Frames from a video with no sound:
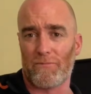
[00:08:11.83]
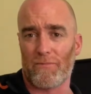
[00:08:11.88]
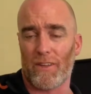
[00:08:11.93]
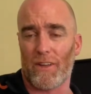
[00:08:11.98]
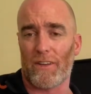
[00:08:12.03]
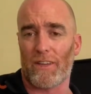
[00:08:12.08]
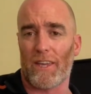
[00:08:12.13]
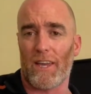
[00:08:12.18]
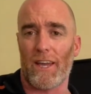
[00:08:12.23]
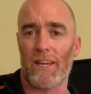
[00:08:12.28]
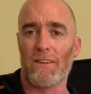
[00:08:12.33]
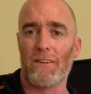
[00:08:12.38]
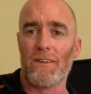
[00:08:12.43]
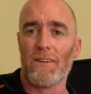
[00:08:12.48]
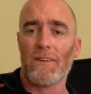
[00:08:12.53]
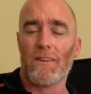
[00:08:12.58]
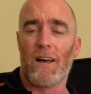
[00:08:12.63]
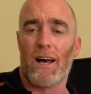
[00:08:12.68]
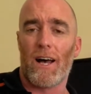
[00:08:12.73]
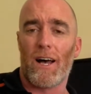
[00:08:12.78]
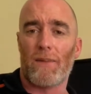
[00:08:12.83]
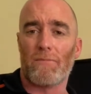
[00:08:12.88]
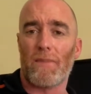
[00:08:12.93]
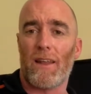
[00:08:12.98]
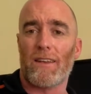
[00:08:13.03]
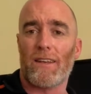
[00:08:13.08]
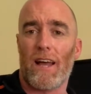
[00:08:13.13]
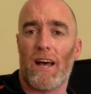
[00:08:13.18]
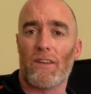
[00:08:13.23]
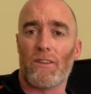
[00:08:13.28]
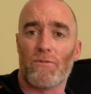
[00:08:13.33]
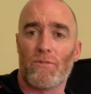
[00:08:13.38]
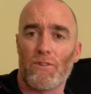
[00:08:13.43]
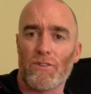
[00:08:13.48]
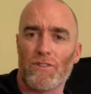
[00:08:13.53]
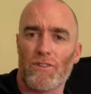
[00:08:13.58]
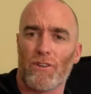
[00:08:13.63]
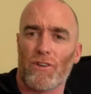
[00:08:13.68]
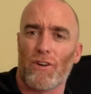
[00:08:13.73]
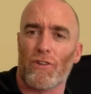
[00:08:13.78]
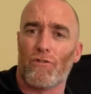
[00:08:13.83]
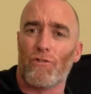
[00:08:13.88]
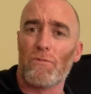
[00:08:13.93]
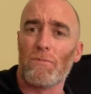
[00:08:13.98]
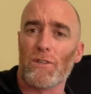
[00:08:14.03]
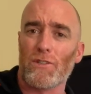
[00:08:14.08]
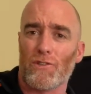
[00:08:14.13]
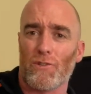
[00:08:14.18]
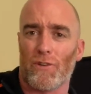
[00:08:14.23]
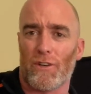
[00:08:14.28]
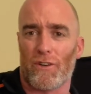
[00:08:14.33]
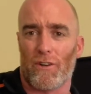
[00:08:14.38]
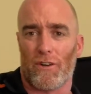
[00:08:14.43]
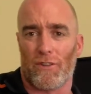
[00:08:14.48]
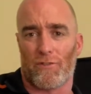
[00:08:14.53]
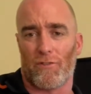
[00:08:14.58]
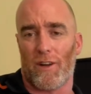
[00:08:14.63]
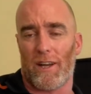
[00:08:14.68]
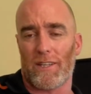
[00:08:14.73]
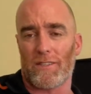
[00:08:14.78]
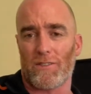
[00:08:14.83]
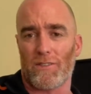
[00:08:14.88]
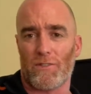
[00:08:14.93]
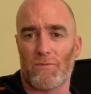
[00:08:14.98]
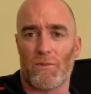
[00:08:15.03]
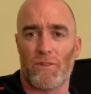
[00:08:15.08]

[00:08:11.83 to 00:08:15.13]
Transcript: Okay. Now you've also got rheumatoid arthritis,